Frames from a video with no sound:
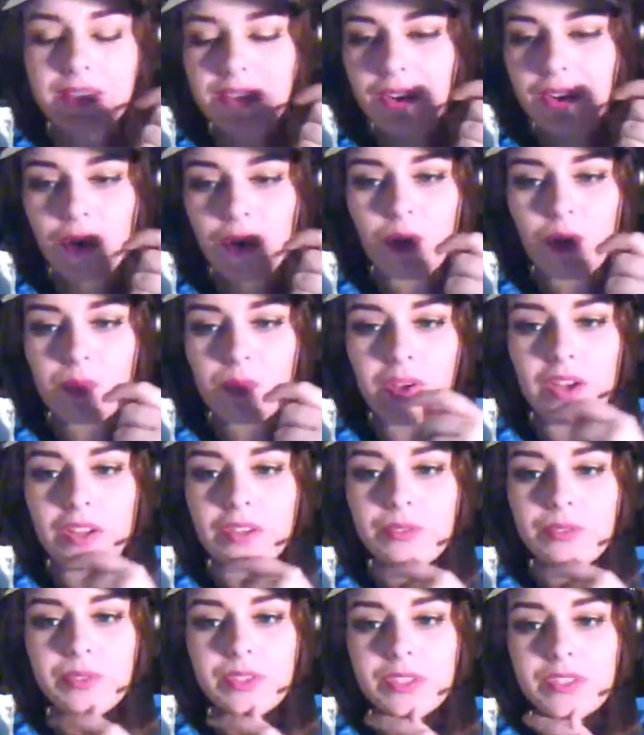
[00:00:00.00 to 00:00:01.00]
in their home
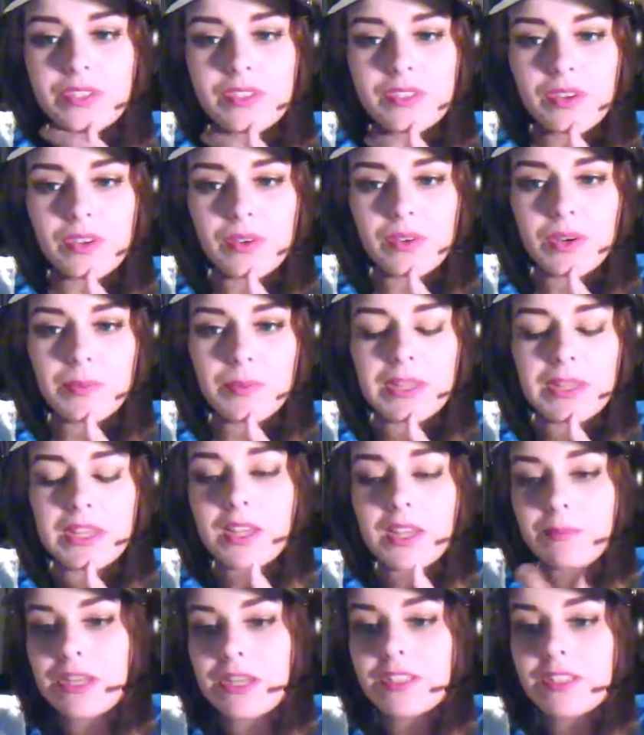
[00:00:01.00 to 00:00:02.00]
countries. So
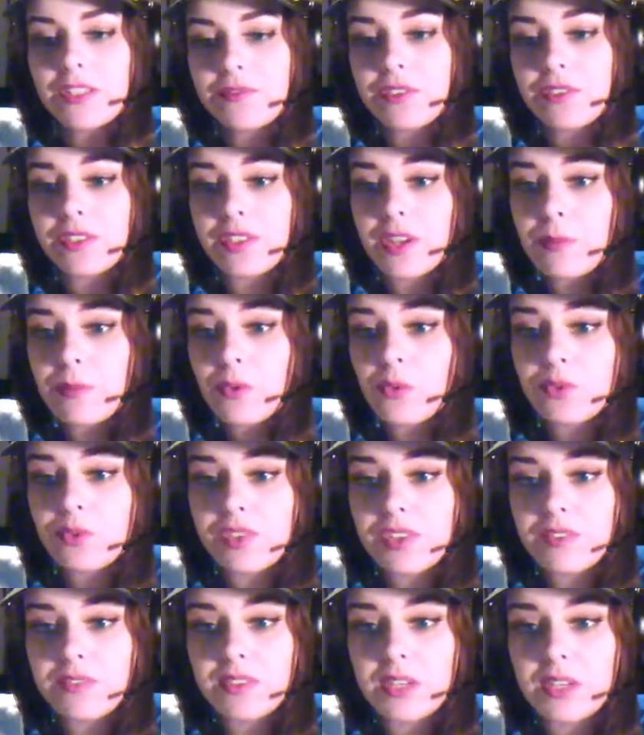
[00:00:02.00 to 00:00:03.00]
imagine for them it
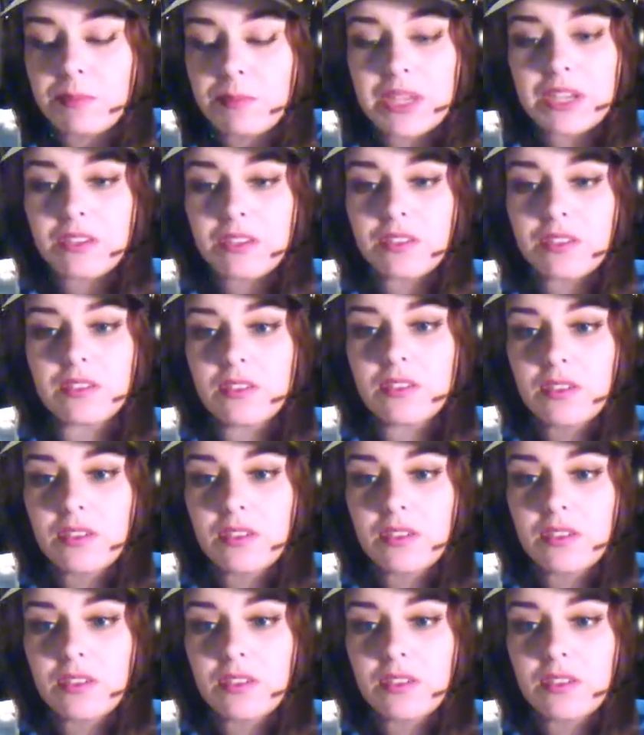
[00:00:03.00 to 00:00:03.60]
was even a bigger